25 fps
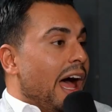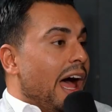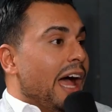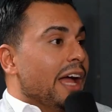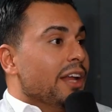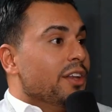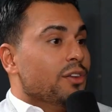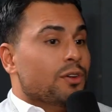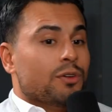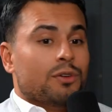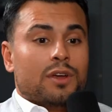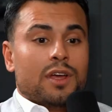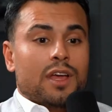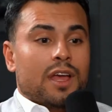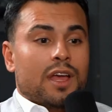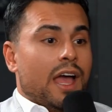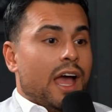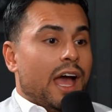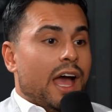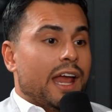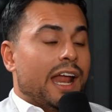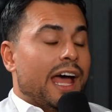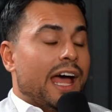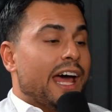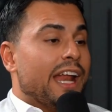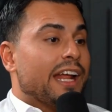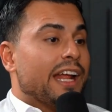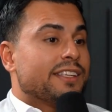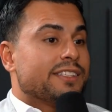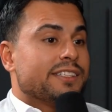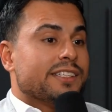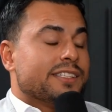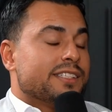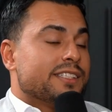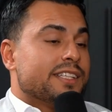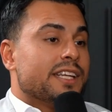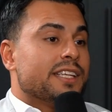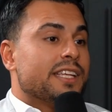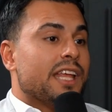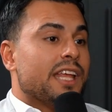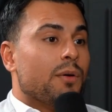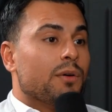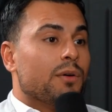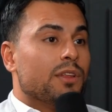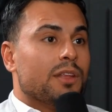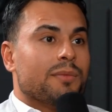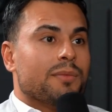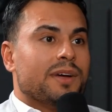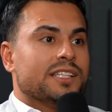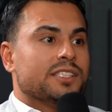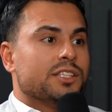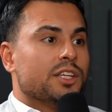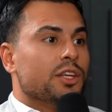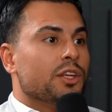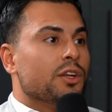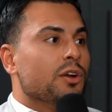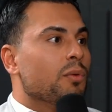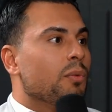I do, and I had to sit down with him, I said, you know